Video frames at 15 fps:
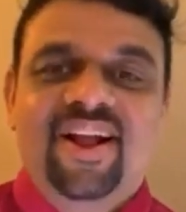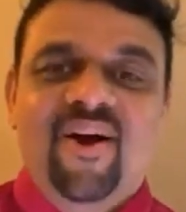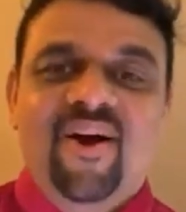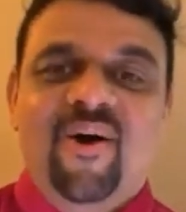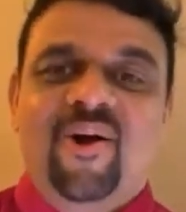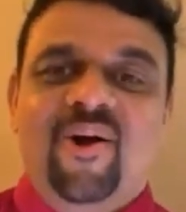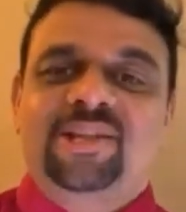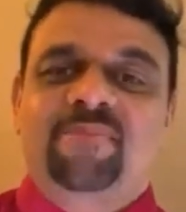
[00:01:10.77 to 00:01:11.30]

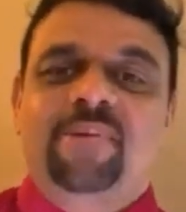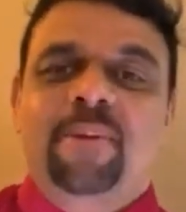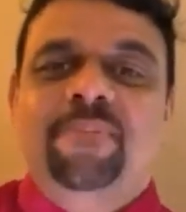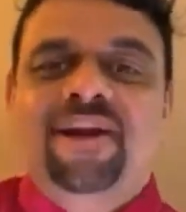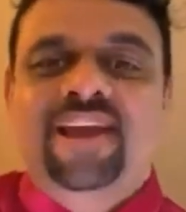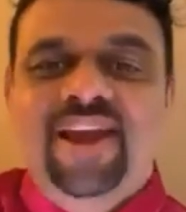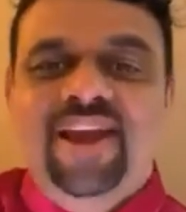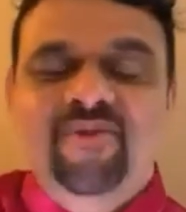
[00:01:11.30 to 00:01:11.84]
All the people
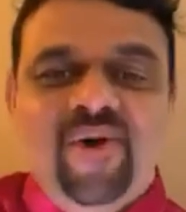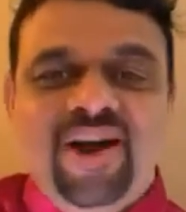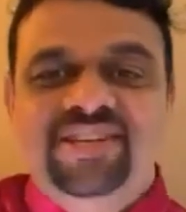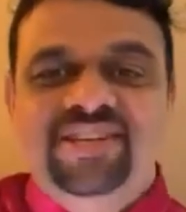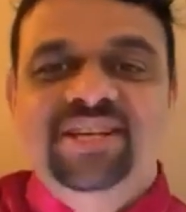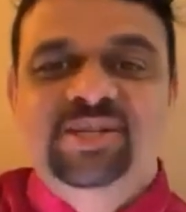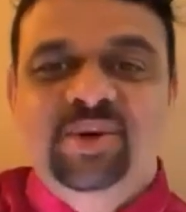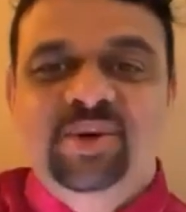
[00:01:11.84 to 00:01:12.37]
can watch in
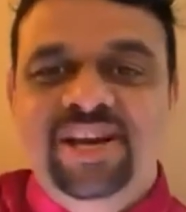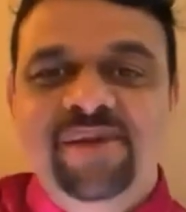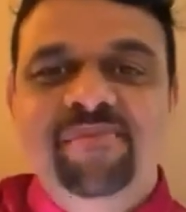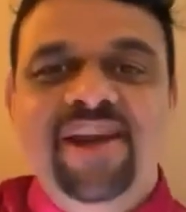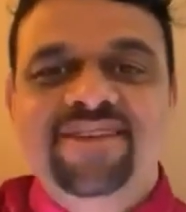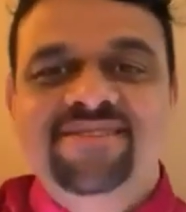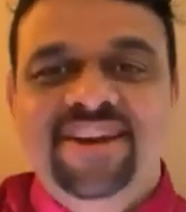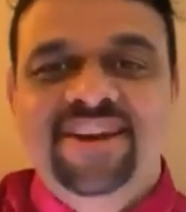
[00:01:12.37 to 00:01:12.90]
the social
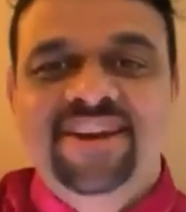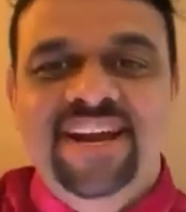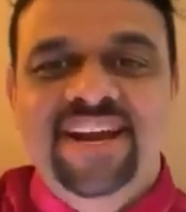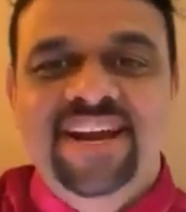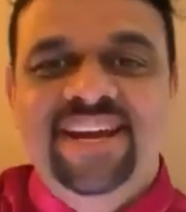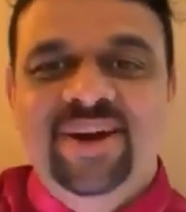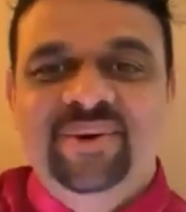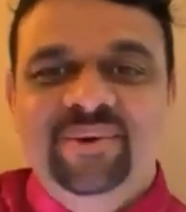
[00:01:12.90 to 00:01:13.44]
medias right
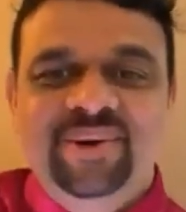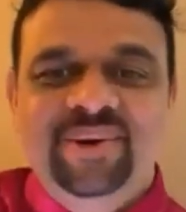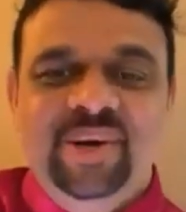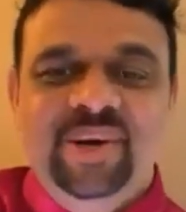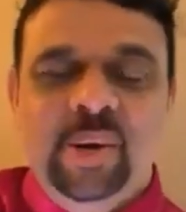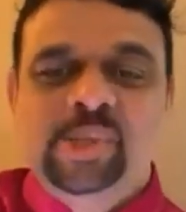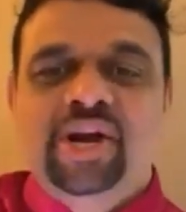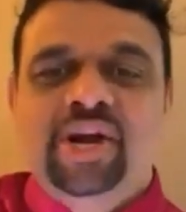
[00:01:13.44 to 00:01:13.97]
now. Lots
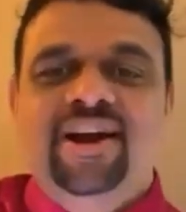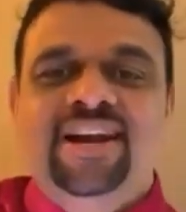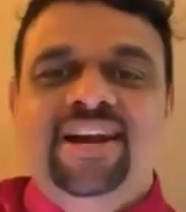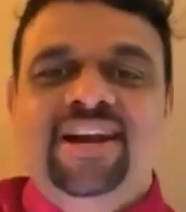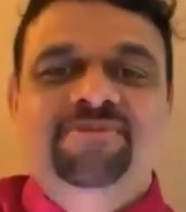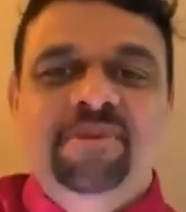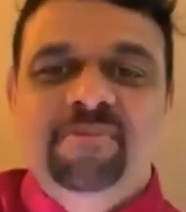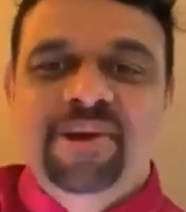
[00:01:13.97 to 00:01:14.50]
of countries
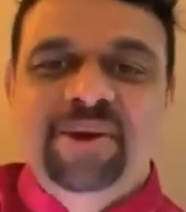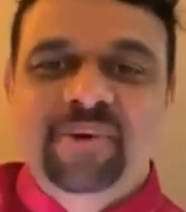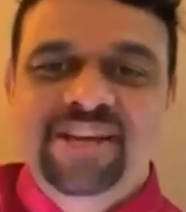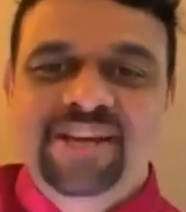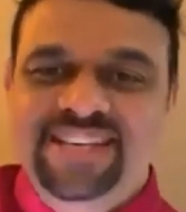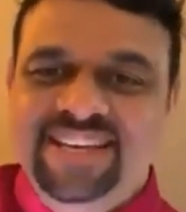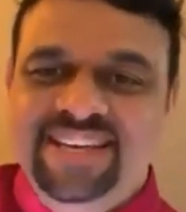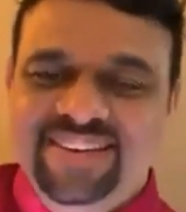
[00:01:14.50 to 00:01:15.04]
people are watching.
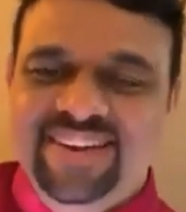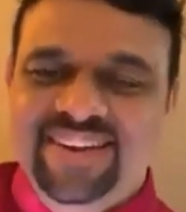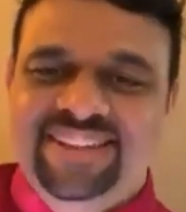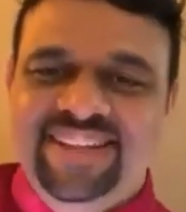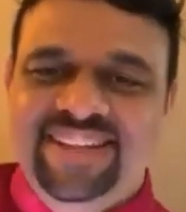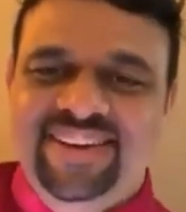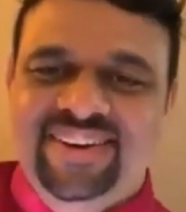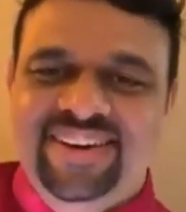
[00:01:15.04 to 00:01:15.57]
Praise the
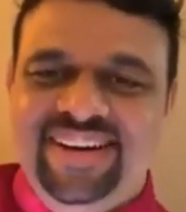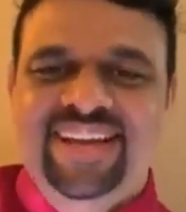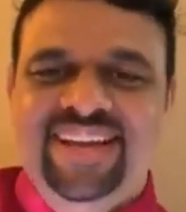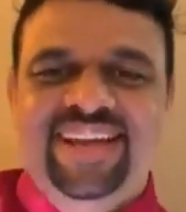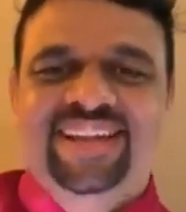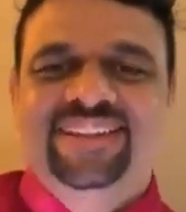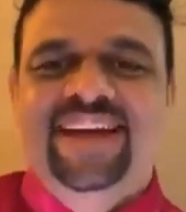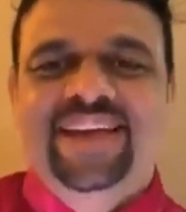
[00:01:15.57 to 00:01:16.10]
Lord.
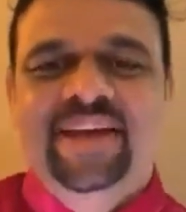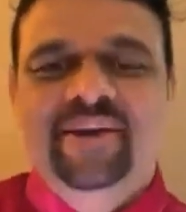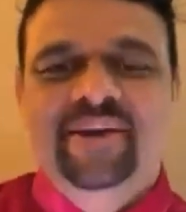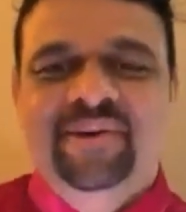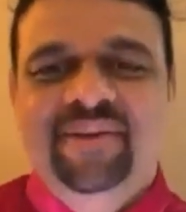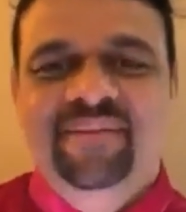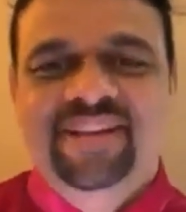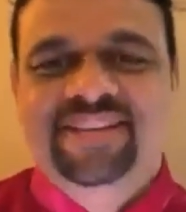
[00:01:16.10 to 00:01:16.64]
Thank you very
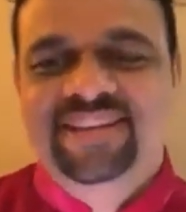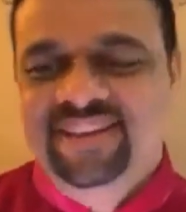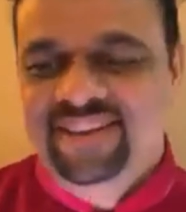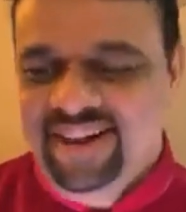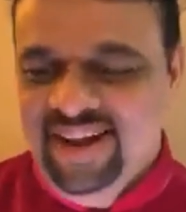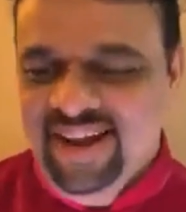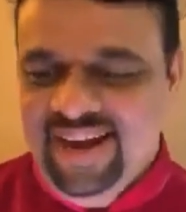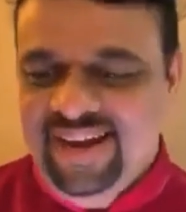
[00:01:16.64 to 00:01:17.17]
much.
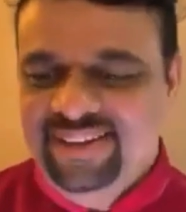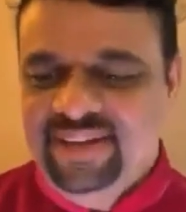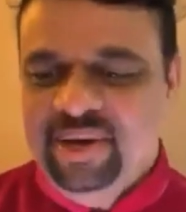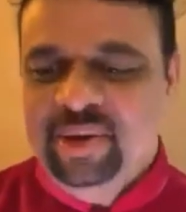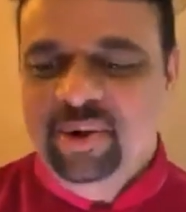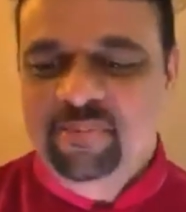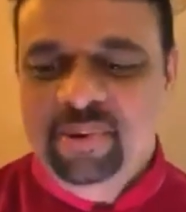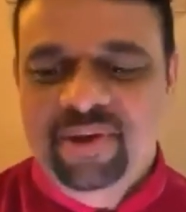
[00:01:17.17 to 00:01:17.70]
In the
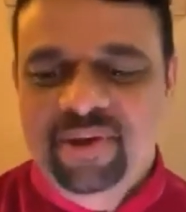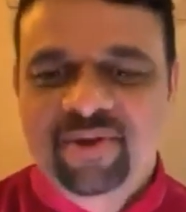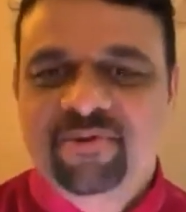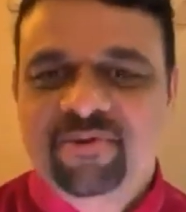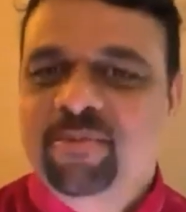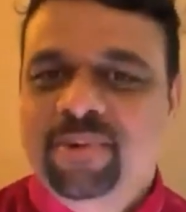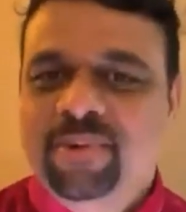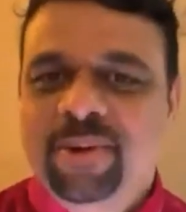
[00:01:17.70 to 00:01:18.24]
group, we are
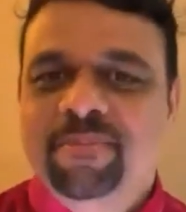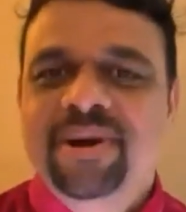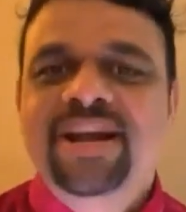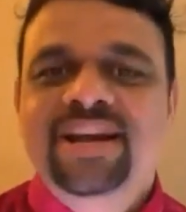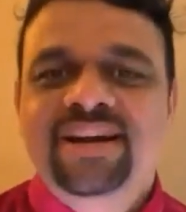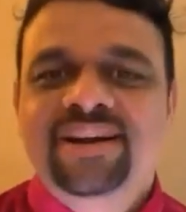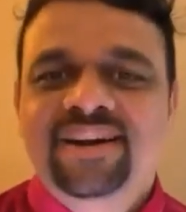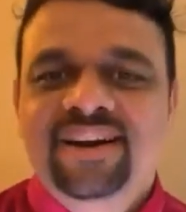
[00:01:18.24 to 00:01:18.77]
few people,
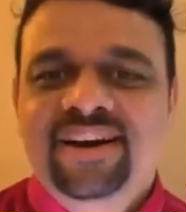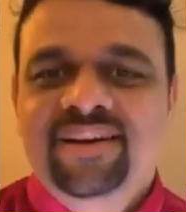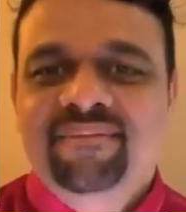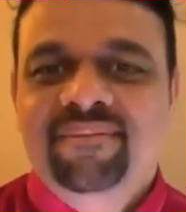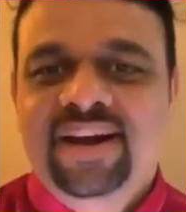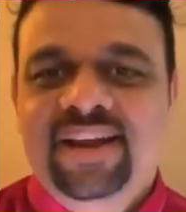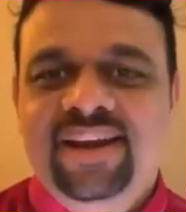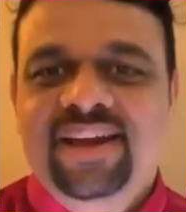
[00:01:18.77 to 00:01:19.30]

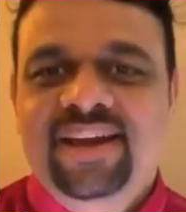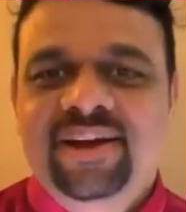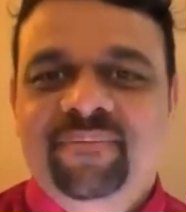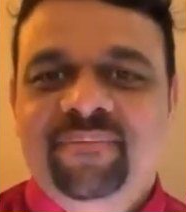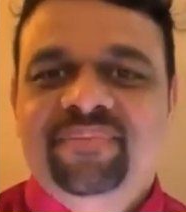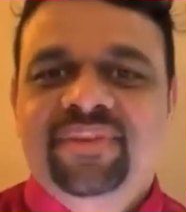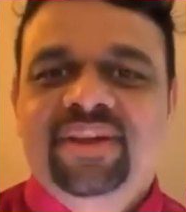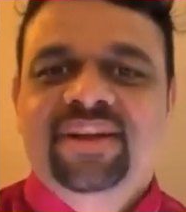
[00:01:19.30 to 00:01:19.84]
but in the
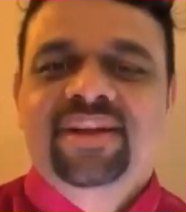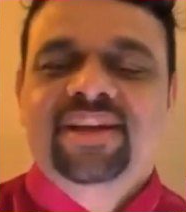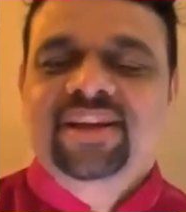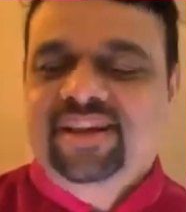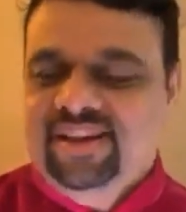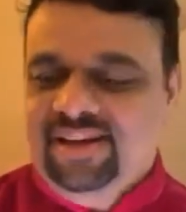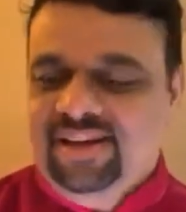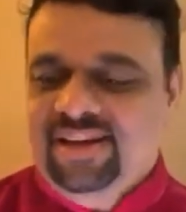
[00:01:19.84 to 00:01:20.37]

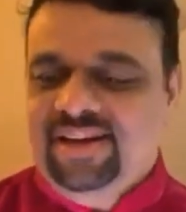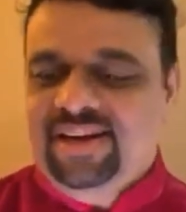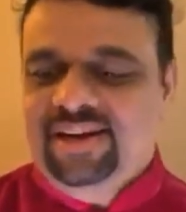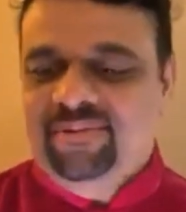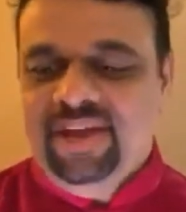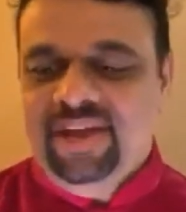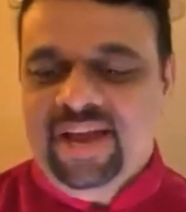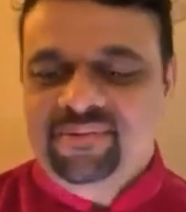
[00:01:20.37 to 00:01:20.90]
uh,
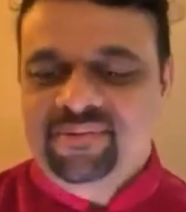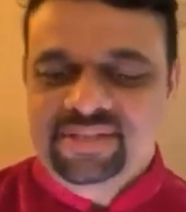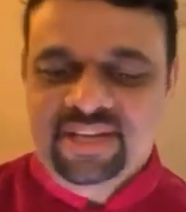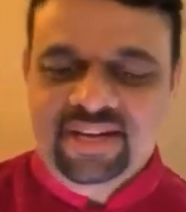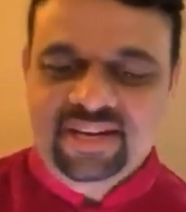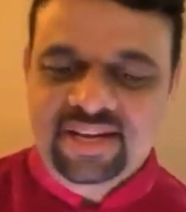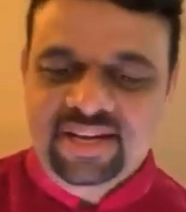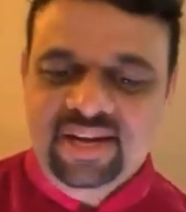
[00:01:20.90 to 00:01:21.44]
we have
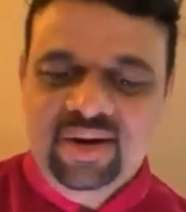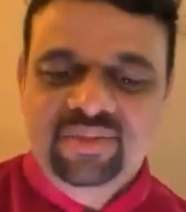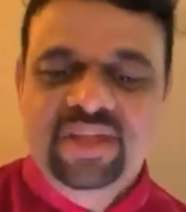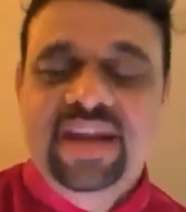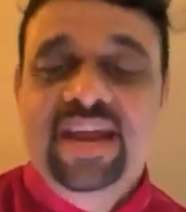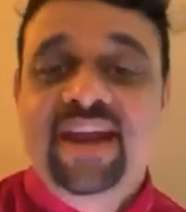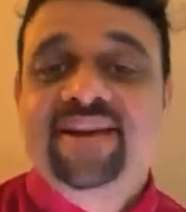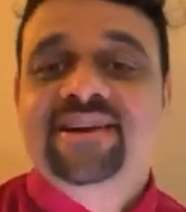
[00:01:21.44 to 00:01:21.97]
sent the
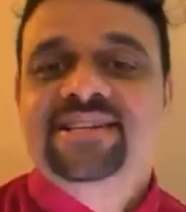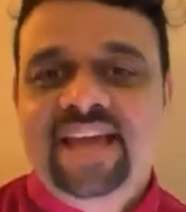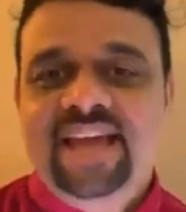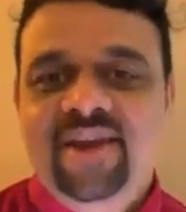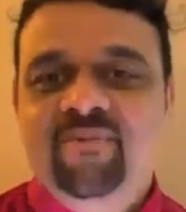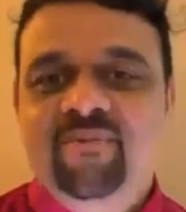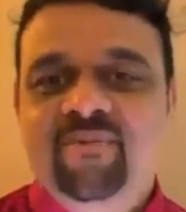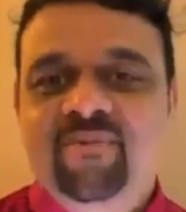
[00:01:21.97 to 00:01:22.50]
nations can
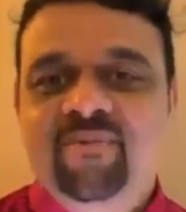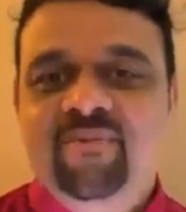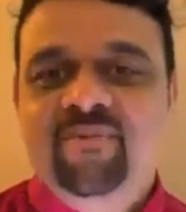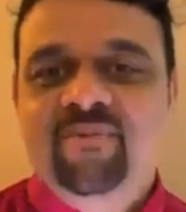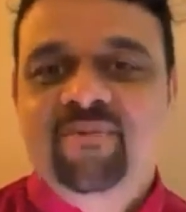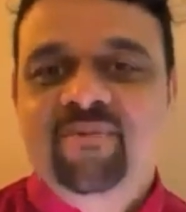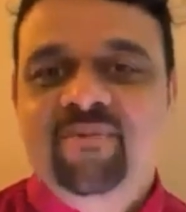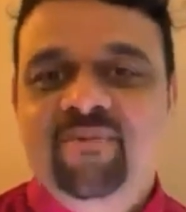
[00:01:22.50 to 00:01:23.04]
watch in the
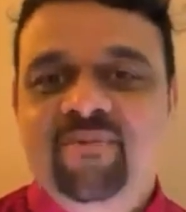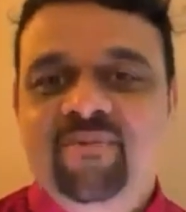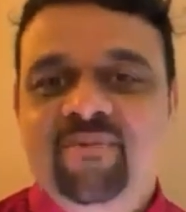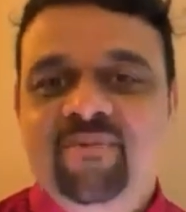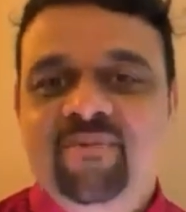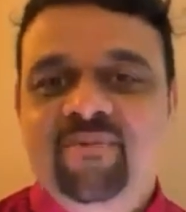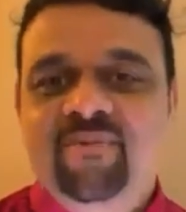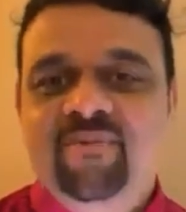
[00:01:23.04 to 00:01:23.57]
social
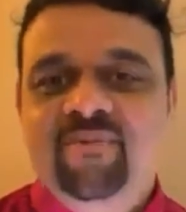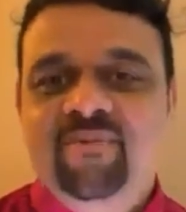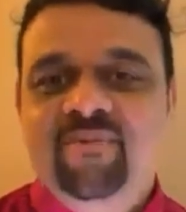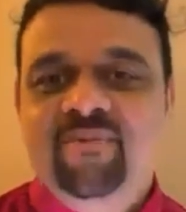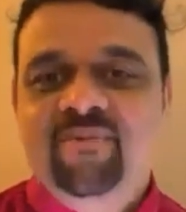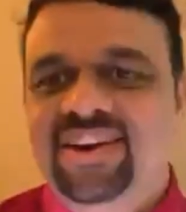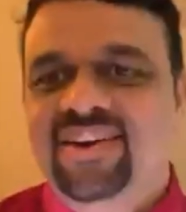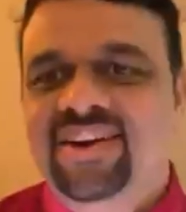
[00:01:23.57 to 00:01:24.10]
medias.
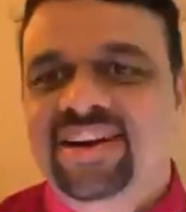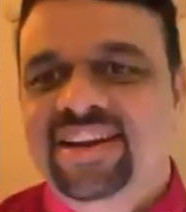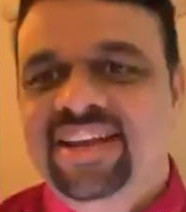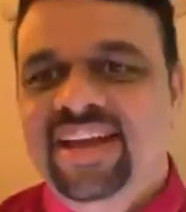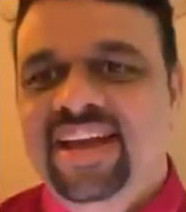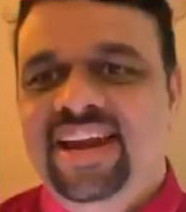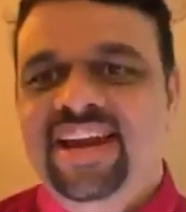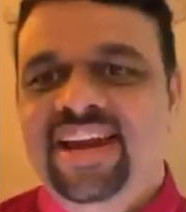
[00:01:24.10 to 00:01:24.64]
Praise the Lord.
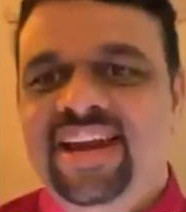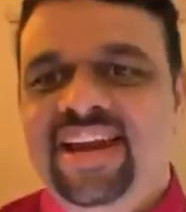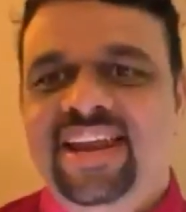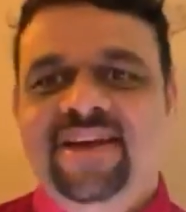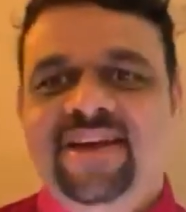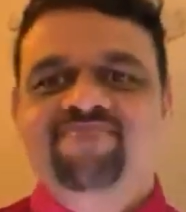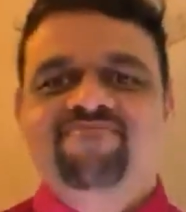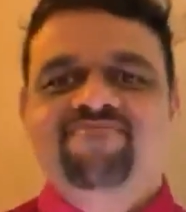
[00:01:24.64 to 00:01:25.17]
Hallelujah.